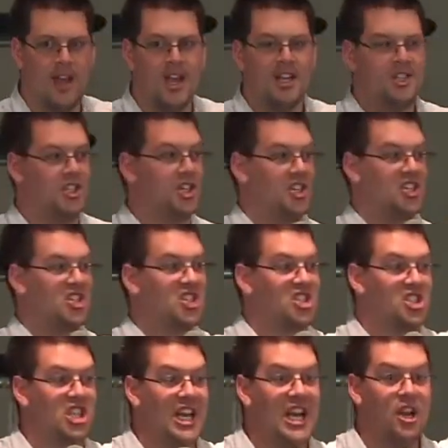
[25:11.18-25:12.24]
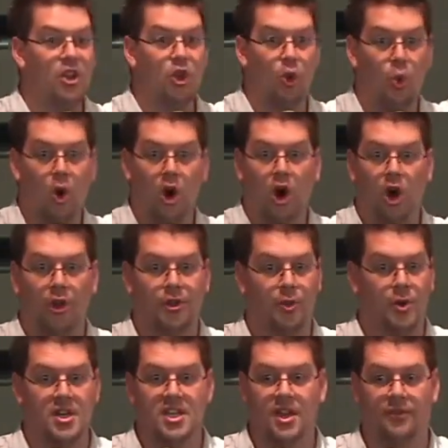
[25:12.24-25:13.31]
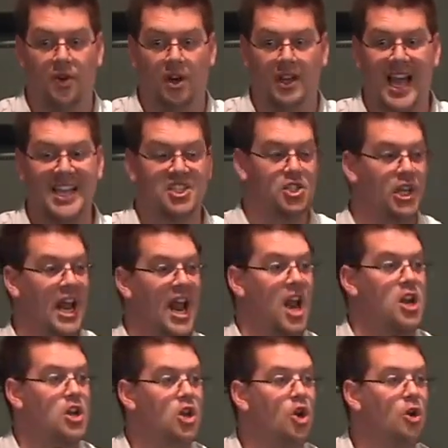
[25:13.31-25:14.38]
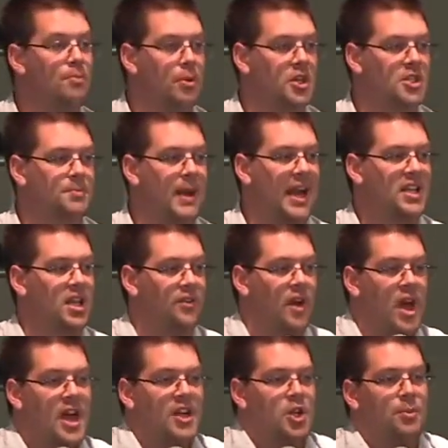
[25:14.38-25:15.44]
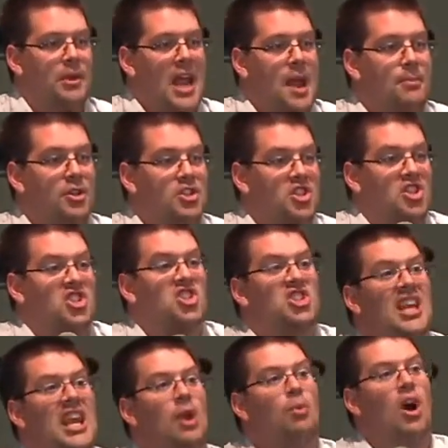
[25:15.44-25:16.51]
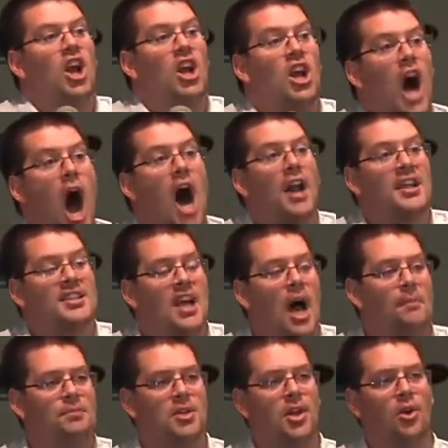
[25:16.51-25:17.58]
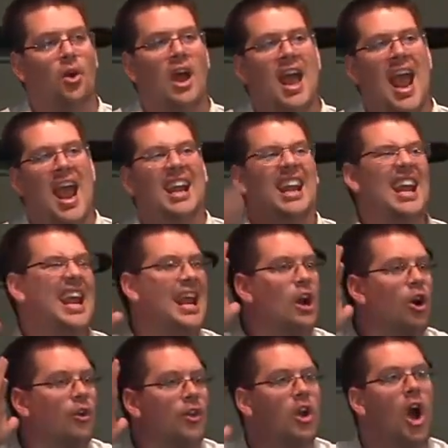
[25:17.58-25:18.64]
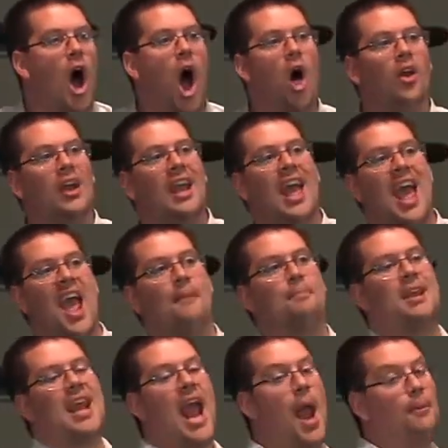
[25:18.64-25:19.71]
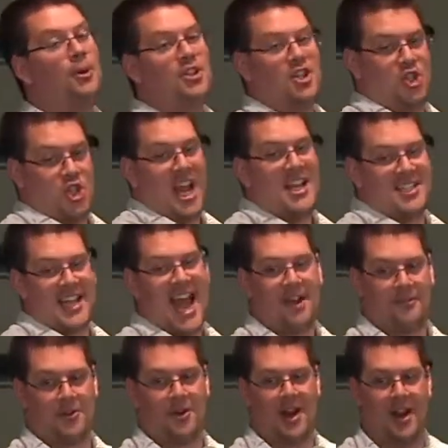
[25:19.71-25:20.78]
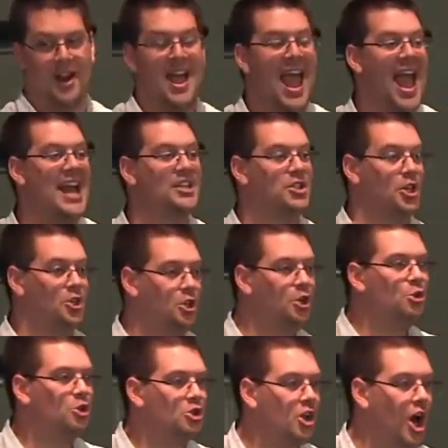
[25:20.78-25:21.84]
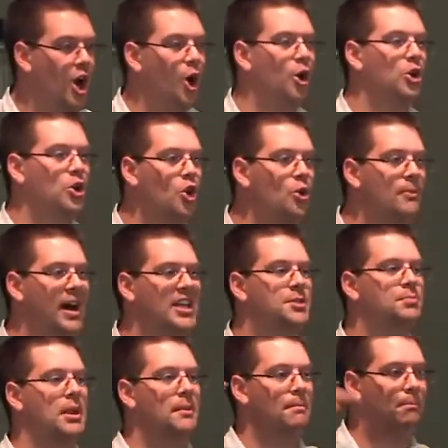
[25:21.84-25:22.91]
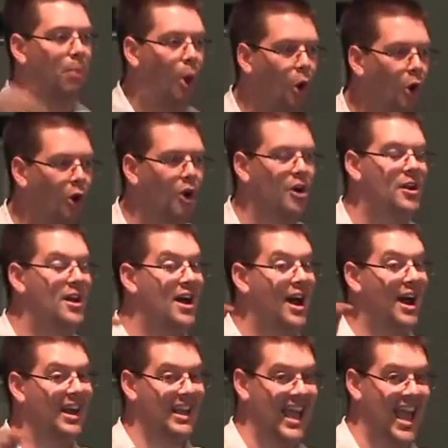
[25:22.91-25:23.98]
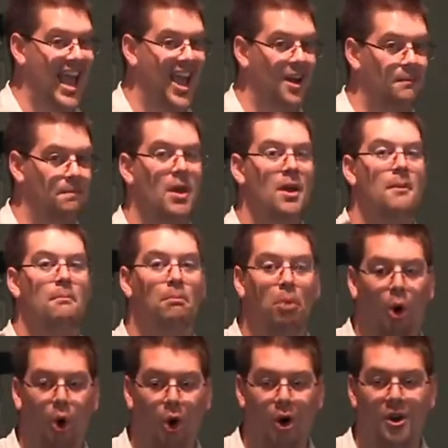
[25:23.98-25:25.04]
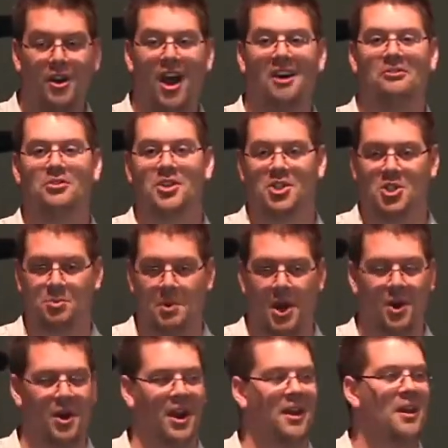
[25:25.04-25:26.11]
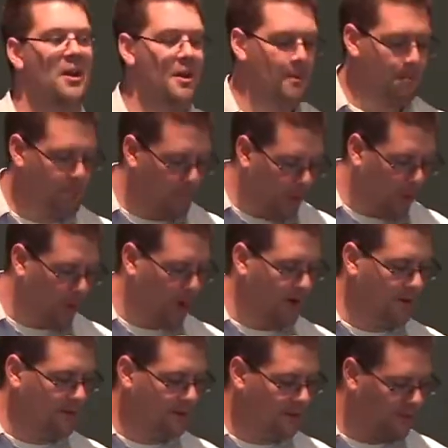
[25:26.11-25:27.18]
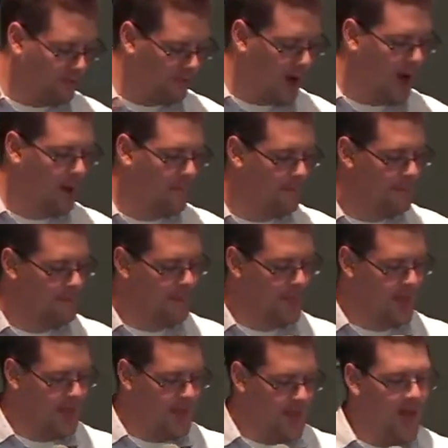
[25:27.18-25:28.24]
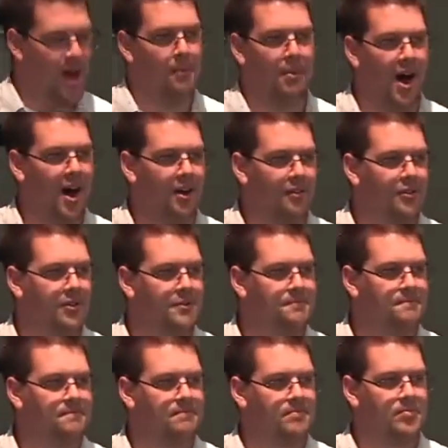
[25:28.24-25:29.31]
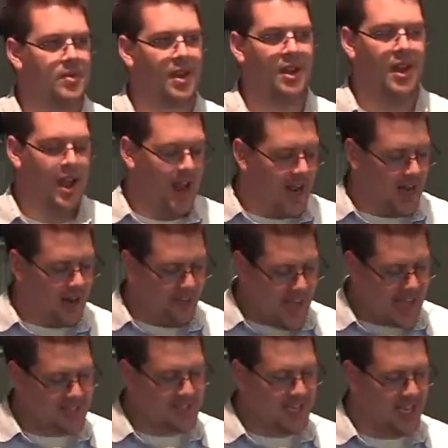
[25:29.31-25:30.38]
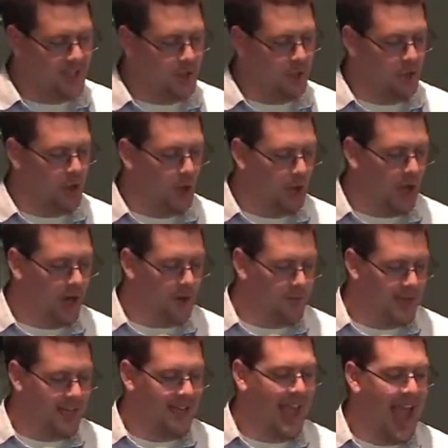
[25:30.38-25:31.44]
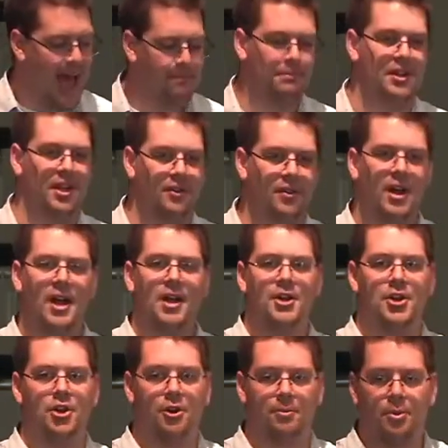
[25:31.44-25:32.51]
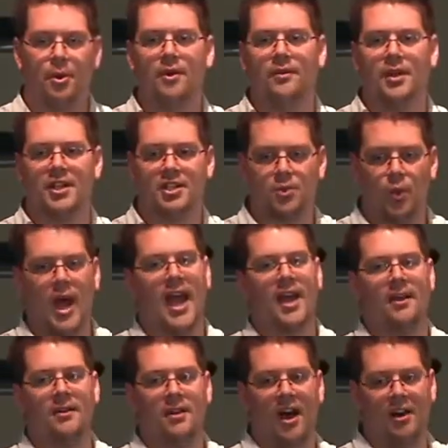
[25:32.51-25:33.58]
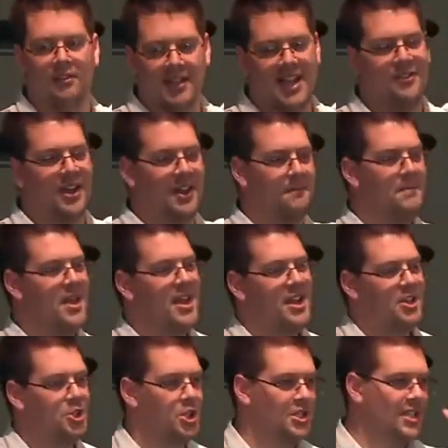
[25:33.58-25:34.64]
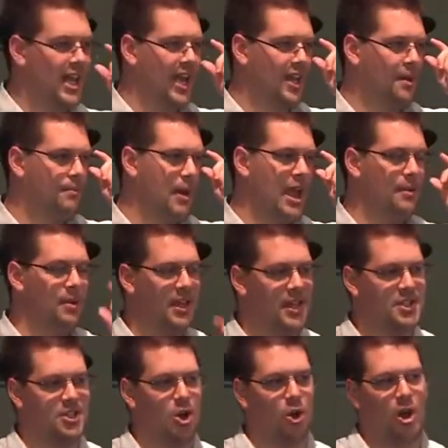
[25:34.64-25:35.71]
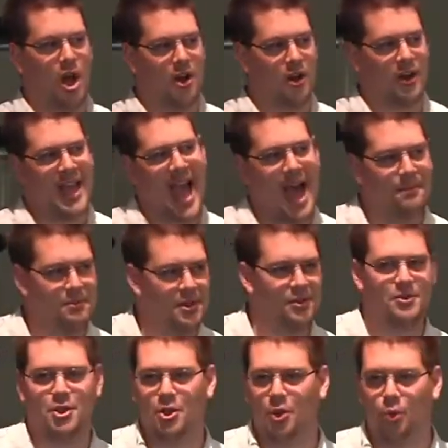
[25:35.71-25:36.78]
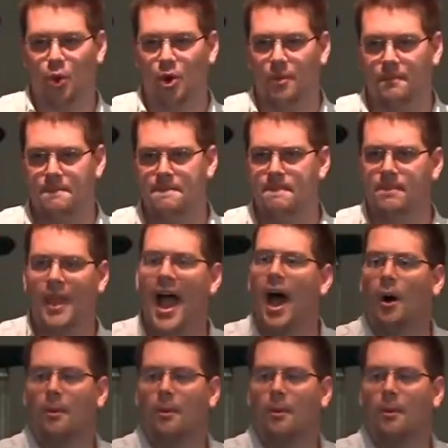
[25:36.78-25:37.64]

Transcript: to see the world through a different lens, to get a new perspective, to be able to see what God is up to and hear the calling and be able to chase after it. And to do so, you must be born again, born of the Spirit, born from above. And in that sense, you'll no longer be captive to your previous way of living, just like a baby is no longer captive to the womb. Now,